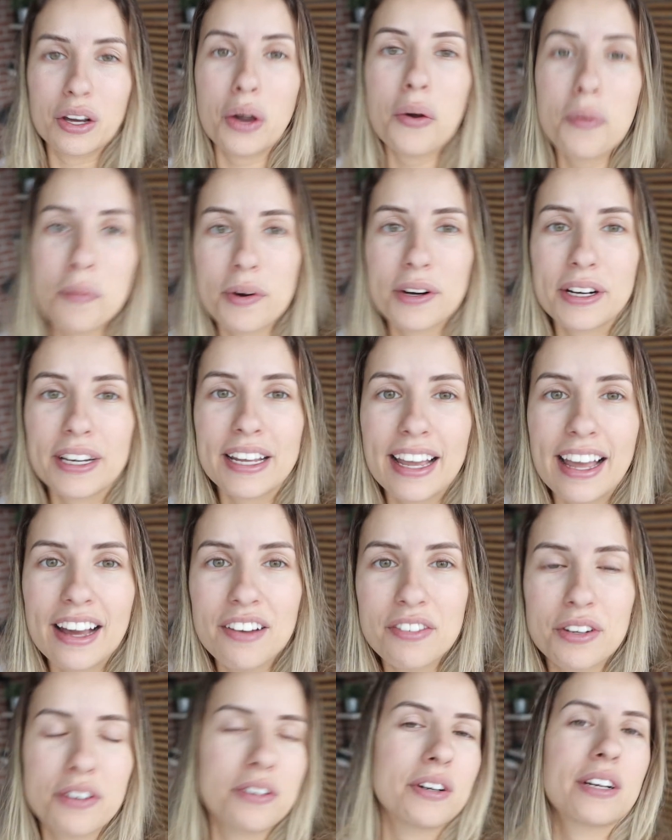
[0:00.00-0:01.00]
Good morning,
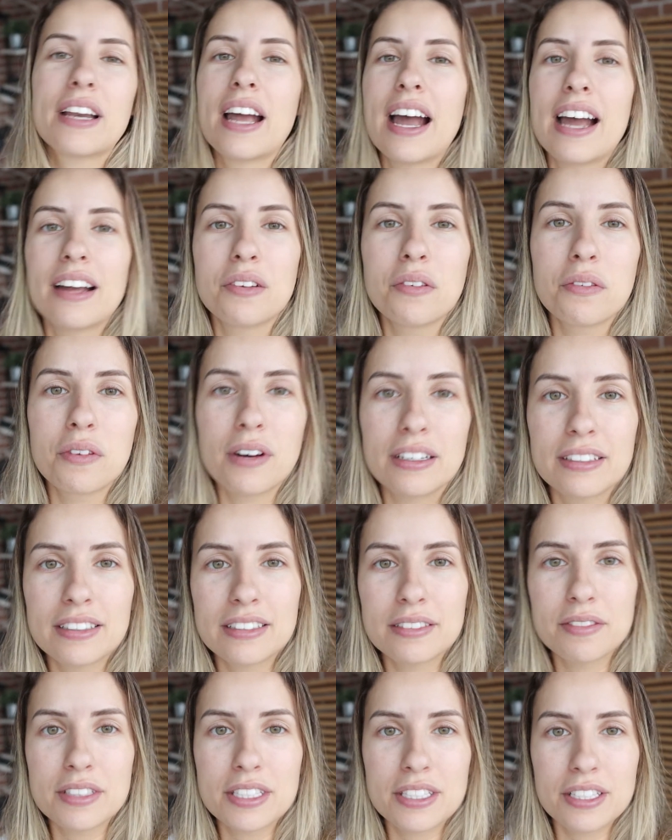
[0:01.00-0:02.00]
everyone, and
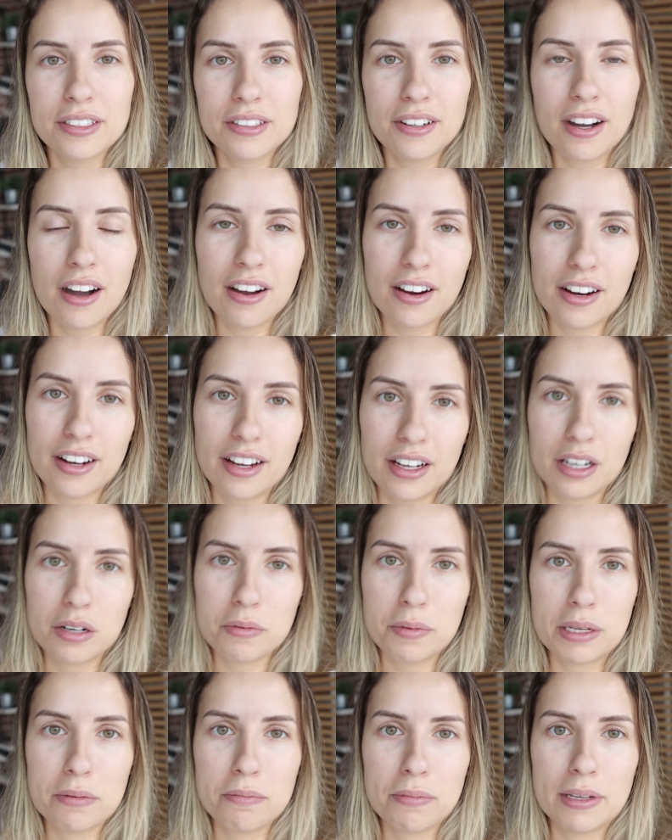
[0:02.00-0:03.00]
welcome to our
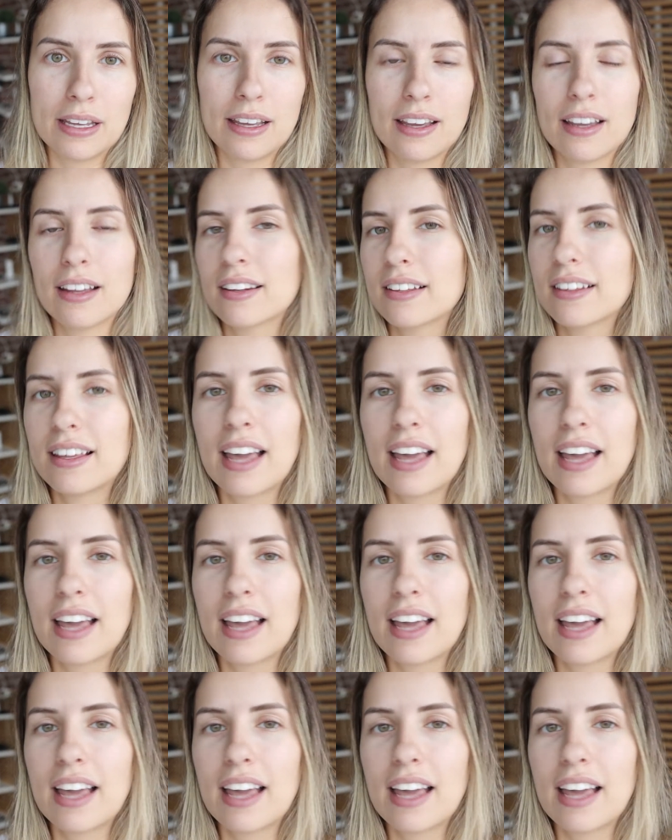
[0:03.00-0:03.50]
Airbnb in